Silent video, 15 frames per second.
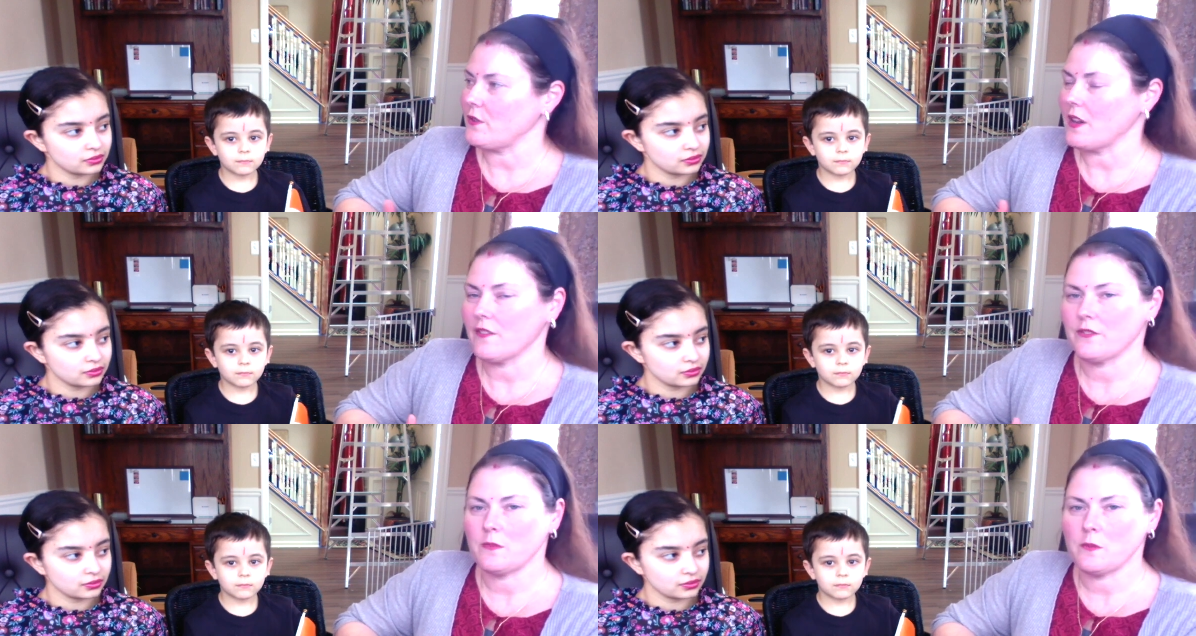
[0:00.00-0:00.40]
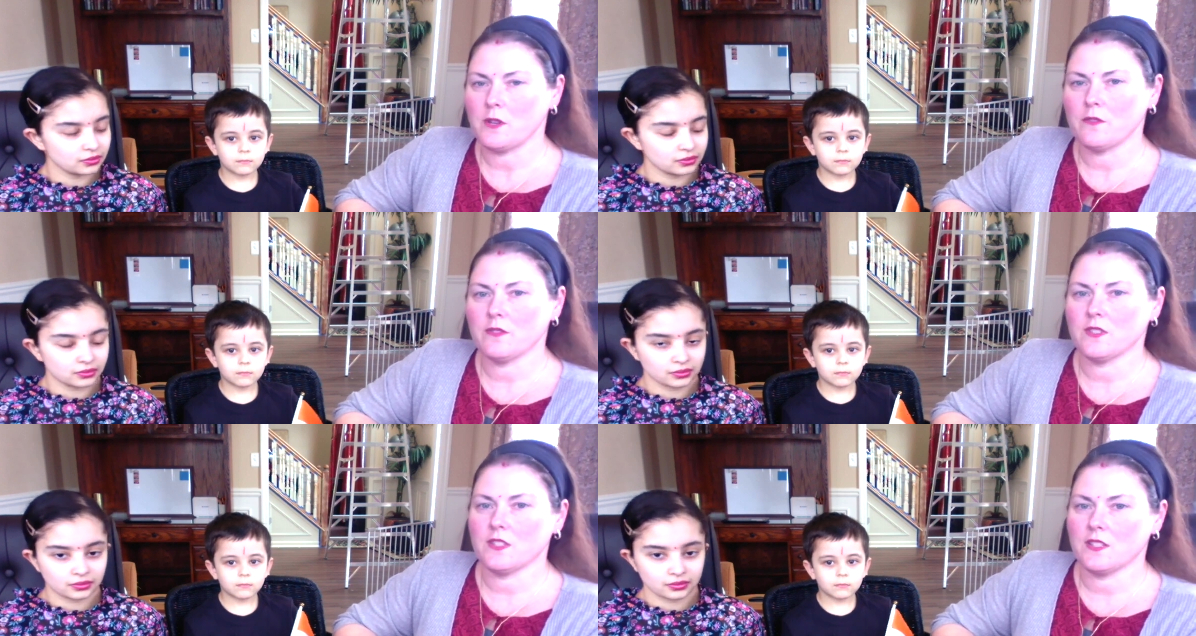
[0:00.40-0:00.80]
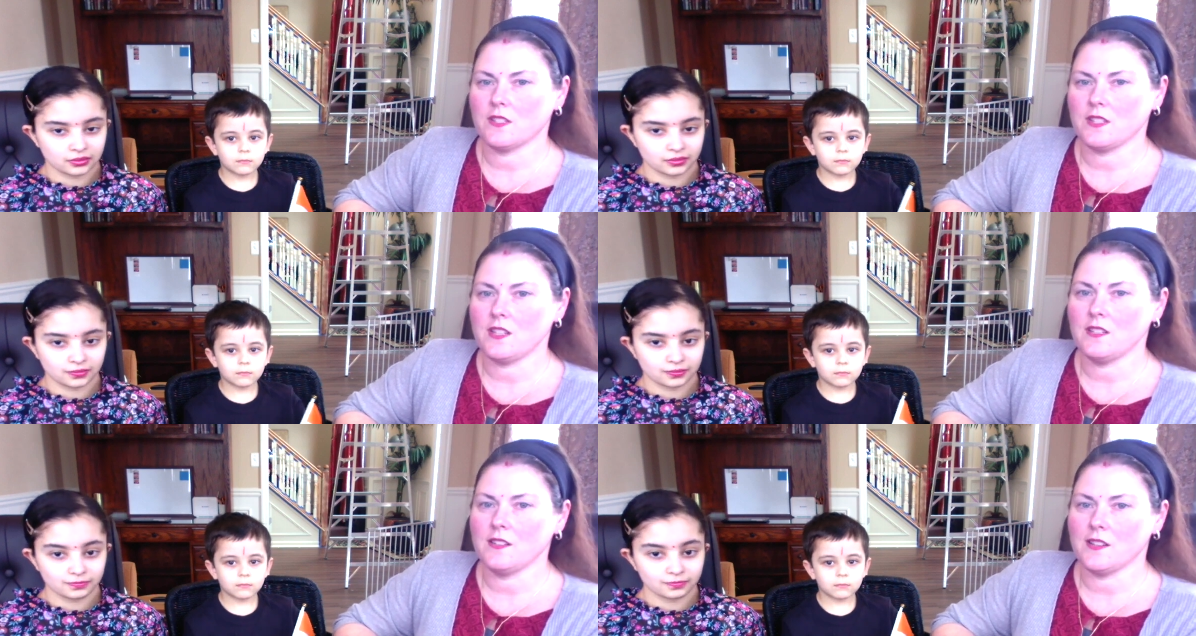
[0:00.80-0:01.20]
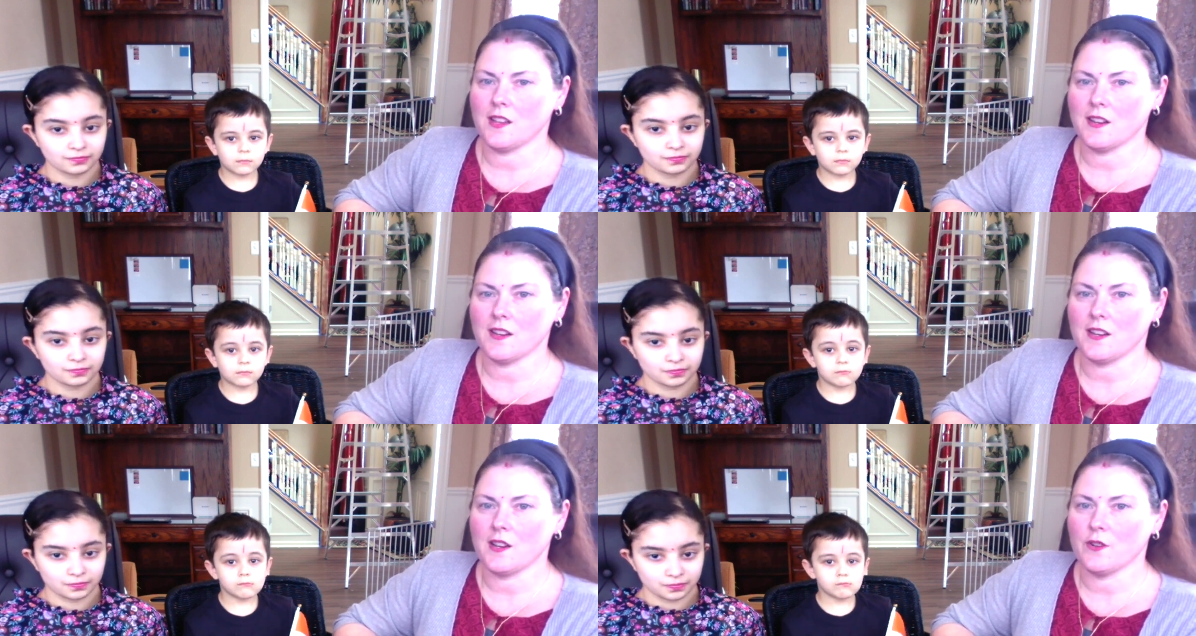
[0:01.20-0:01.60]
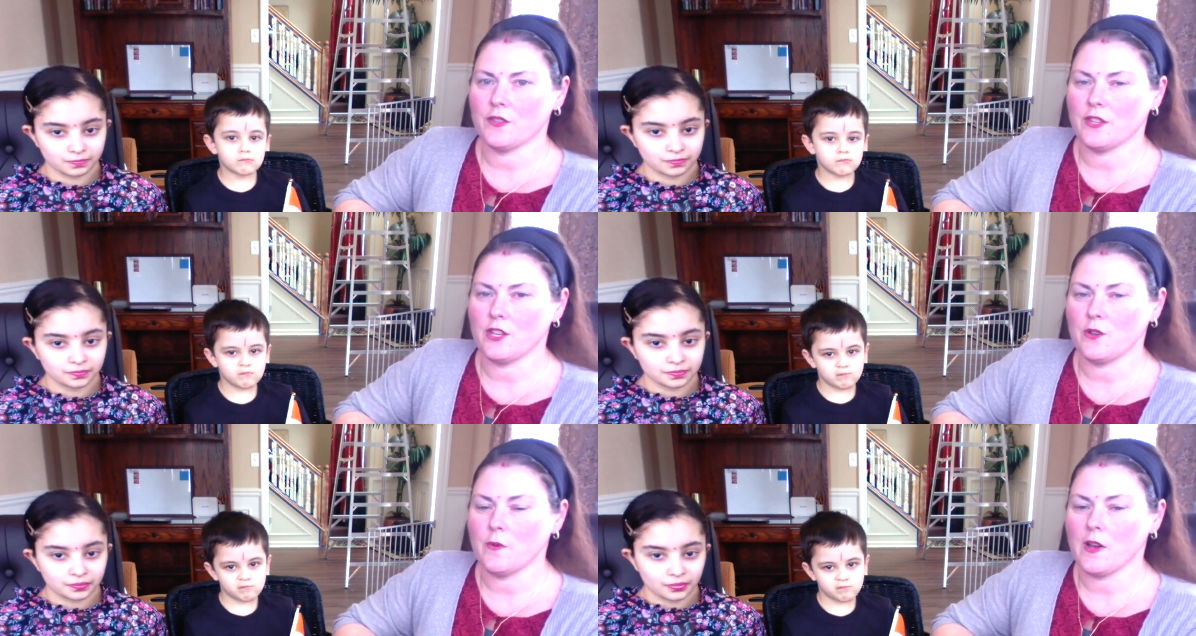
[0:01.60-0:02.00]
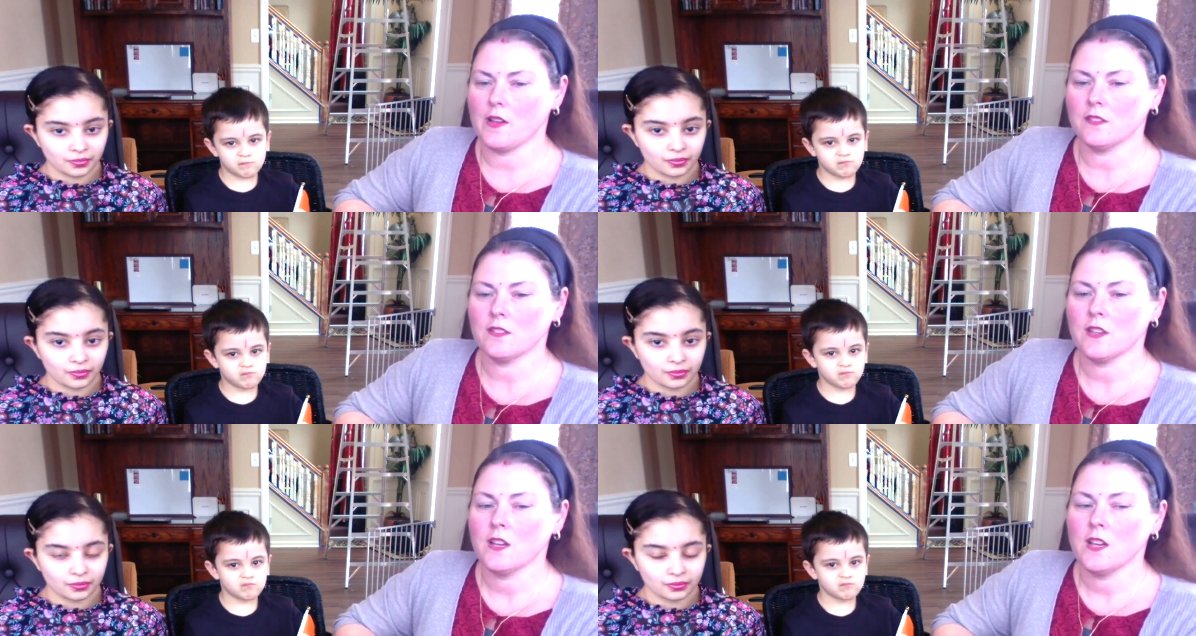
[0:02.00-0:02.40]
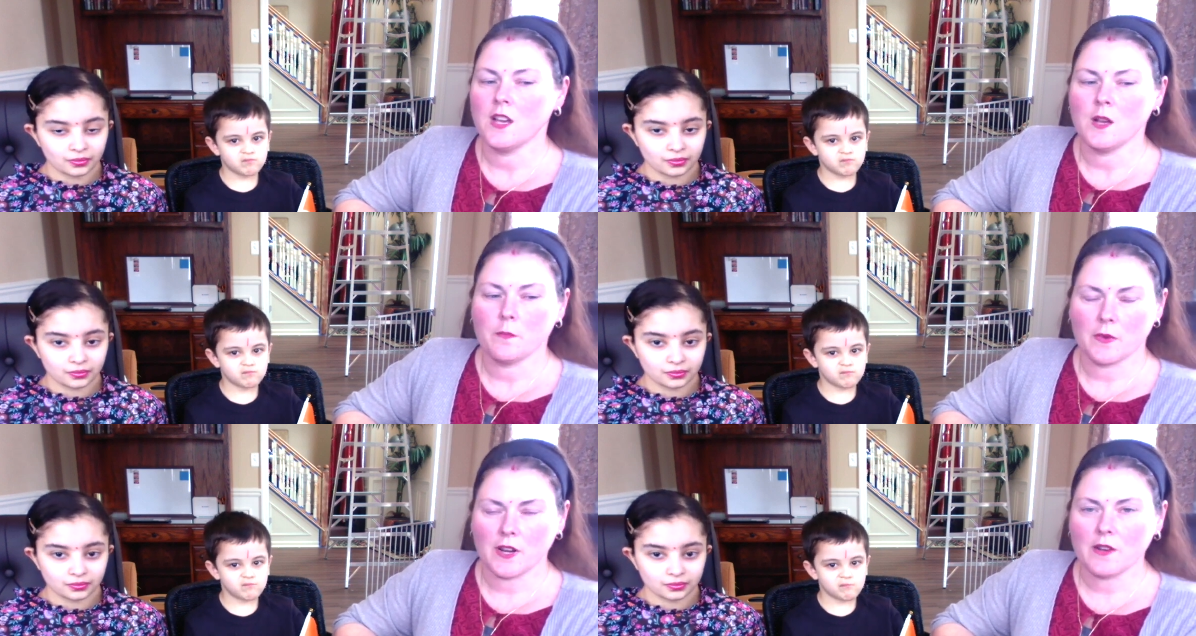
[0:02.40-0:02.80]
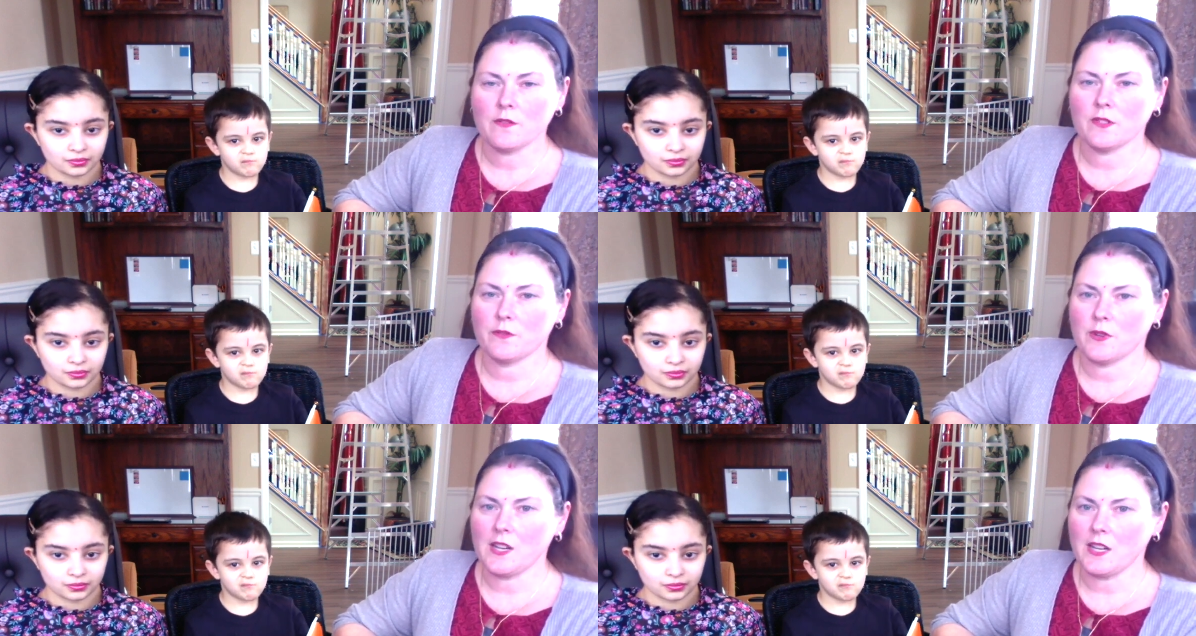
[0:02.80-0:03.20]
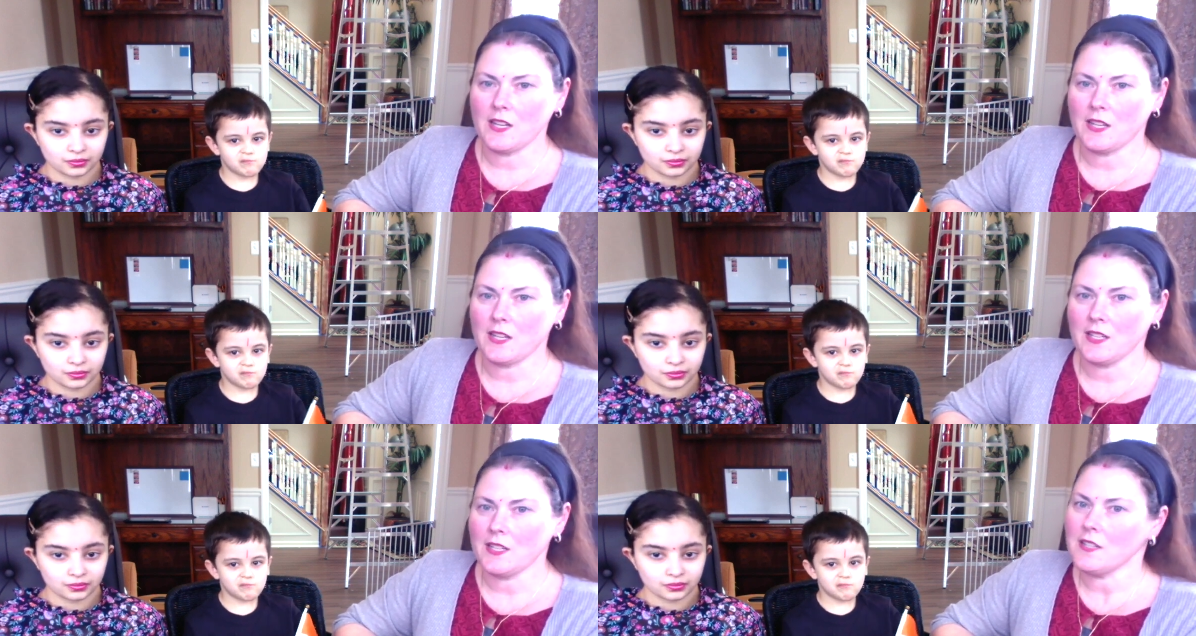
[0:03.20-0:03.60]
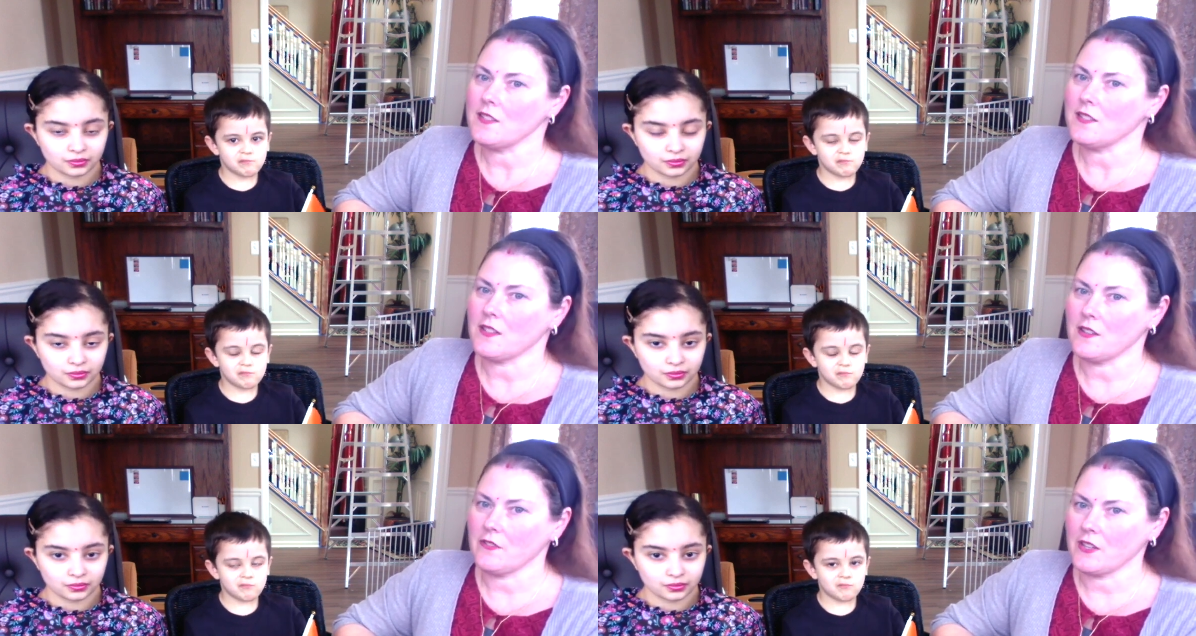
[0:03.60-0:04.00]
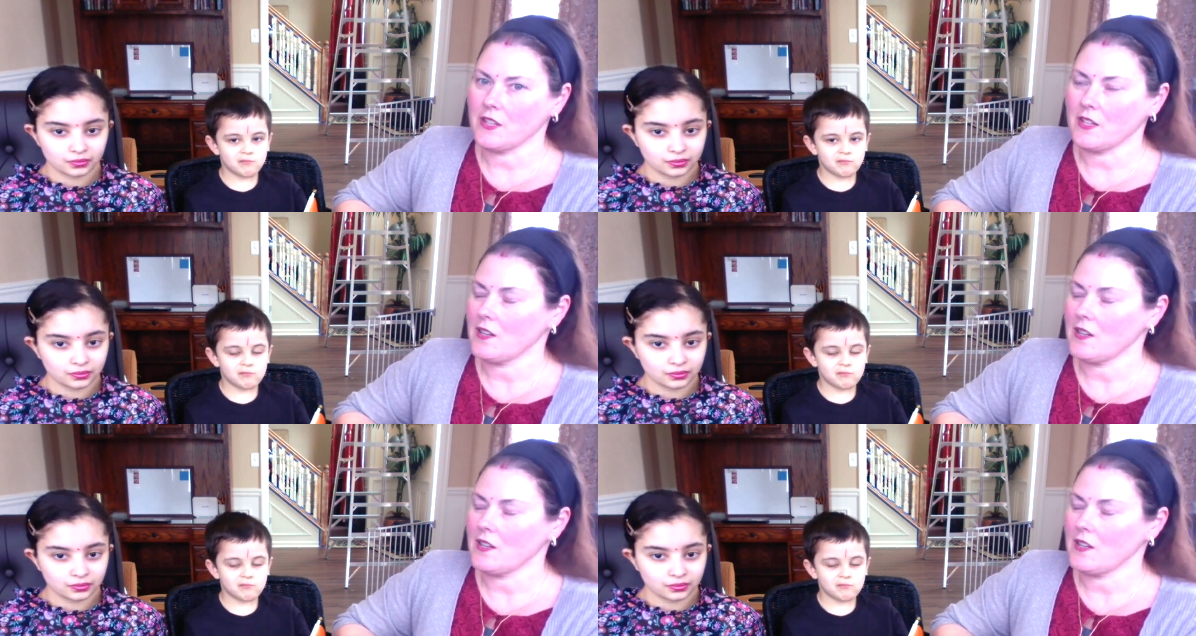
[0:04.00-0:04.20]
Speaker 1: You have to be over 16 to get it here in the U.S. But I was reading India is giving it